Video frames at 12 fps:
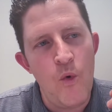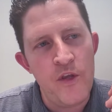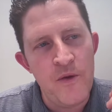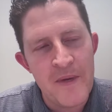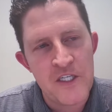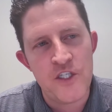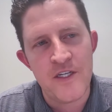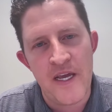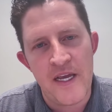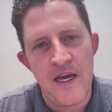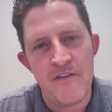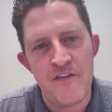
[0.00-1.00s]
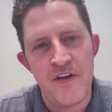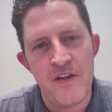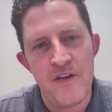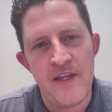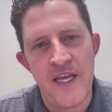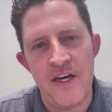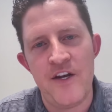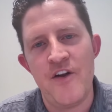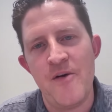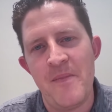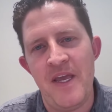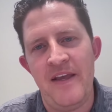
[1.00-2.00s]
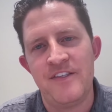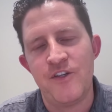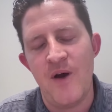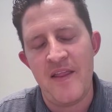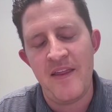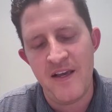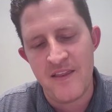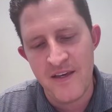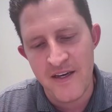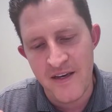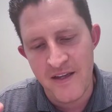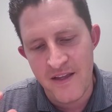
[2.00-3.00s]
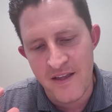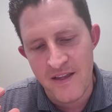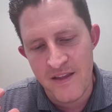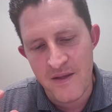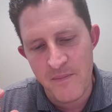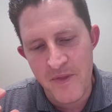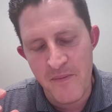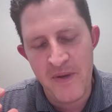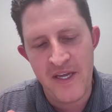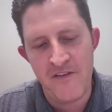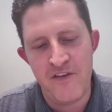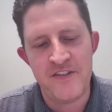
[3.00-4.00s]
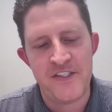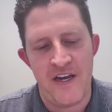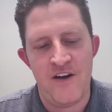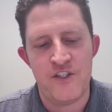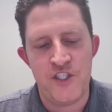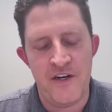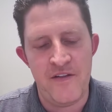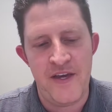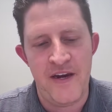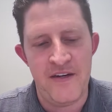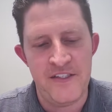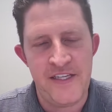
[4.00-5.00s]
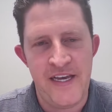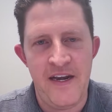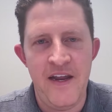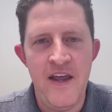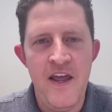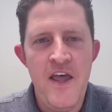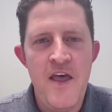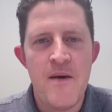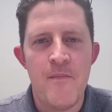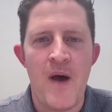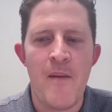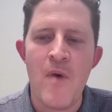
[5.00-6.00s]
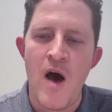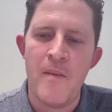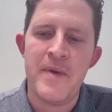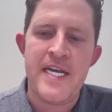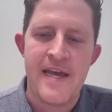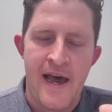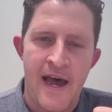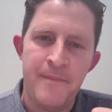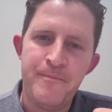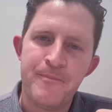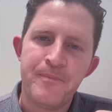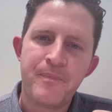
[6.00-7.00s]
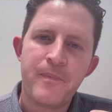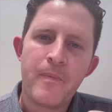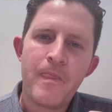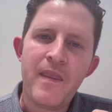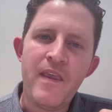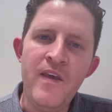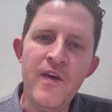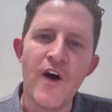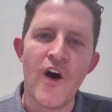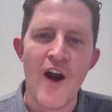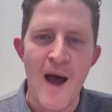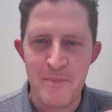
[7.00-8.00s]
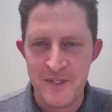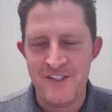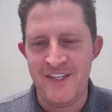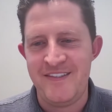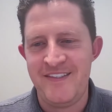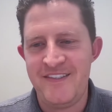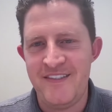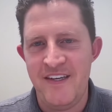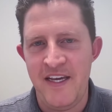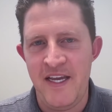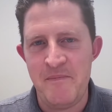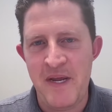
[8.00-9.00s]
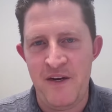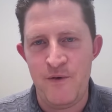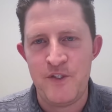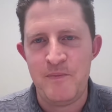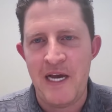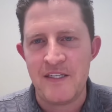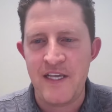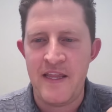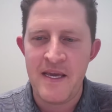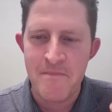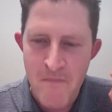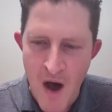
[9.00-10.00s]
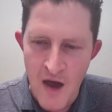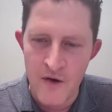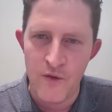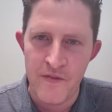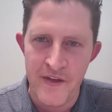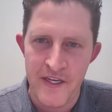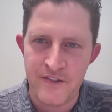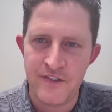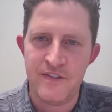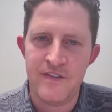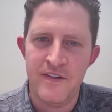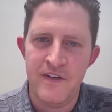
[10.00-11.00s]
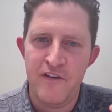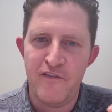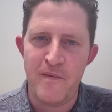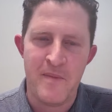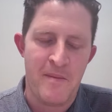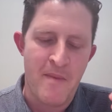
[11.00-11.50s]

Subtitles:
You mentioned like kind of getting to know me. So I think the bit of insight I'll share there is that my mom and dad are opposites in many respects, and they modeled this for me.